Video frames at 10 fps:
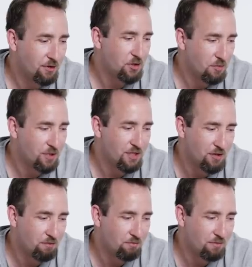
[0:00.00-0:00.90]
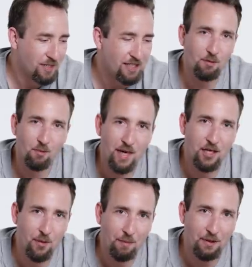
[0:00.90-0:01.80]
there should be some things that will
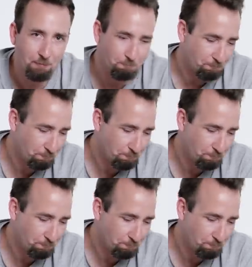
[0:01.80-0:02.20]
make you happy.